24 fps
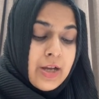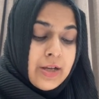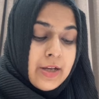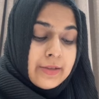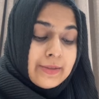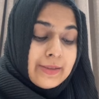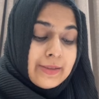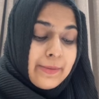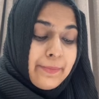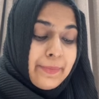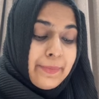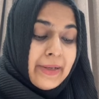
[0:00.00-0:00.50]

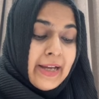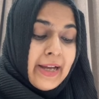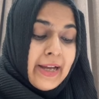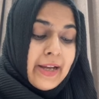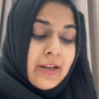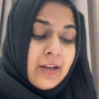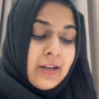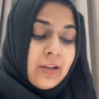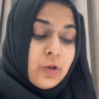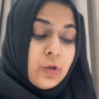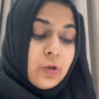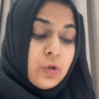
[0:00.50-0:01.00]
supply
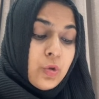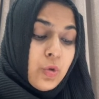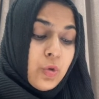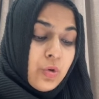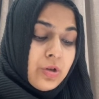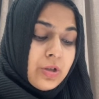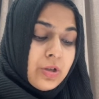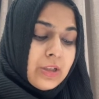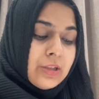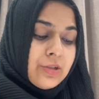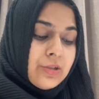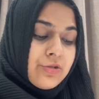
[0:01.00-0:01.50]
a
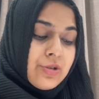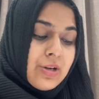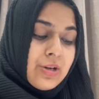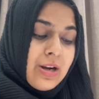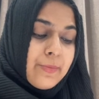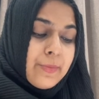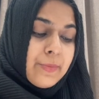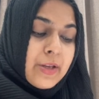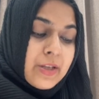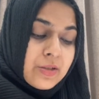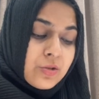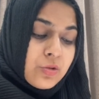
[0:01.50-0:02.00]
local
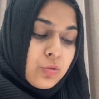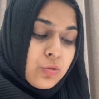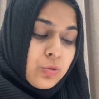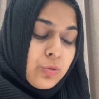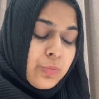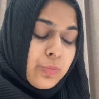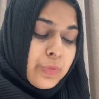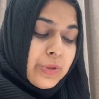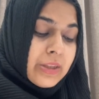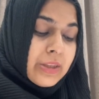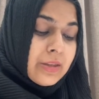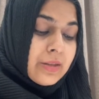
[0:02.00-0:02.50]
drama
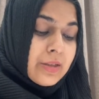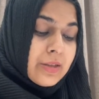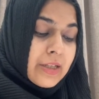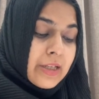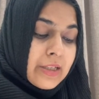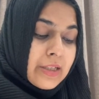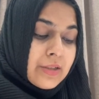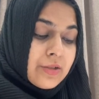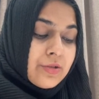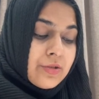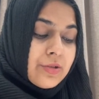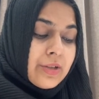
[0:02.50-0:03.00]
school with
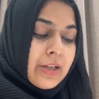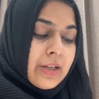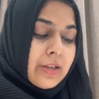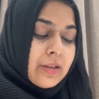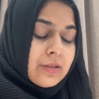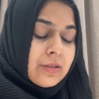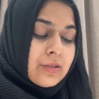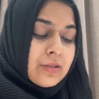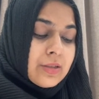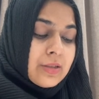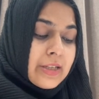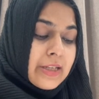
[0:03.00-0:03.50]

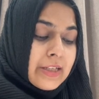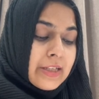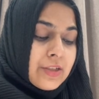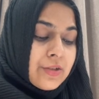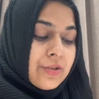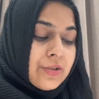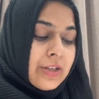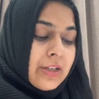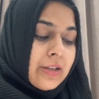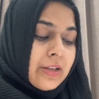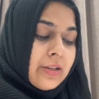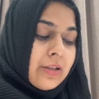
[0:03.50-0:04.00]

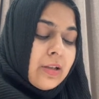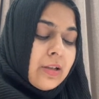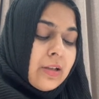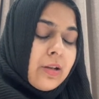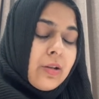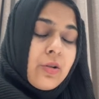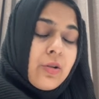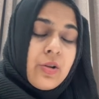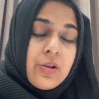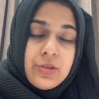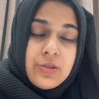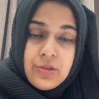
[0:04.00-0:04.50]
theatrical
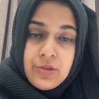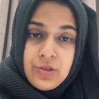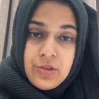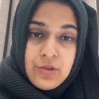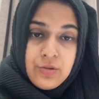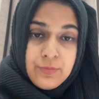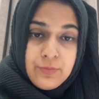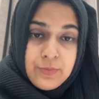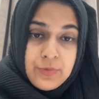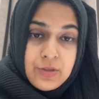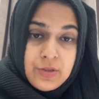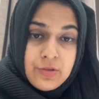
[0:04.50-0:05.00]

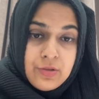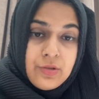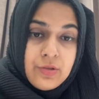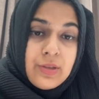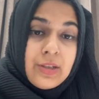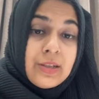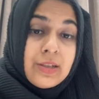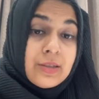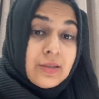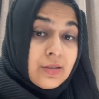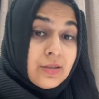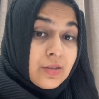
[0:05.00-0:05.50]
costumes. So
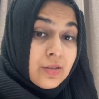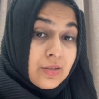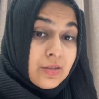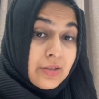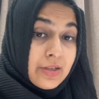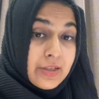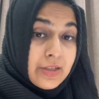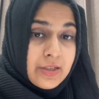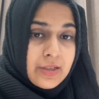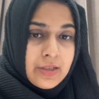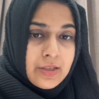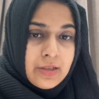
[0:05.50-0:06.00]
there's a
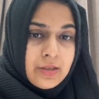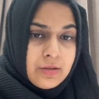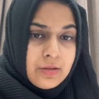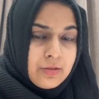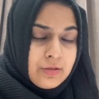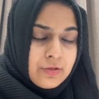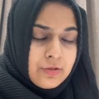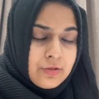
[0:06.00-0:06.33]
theater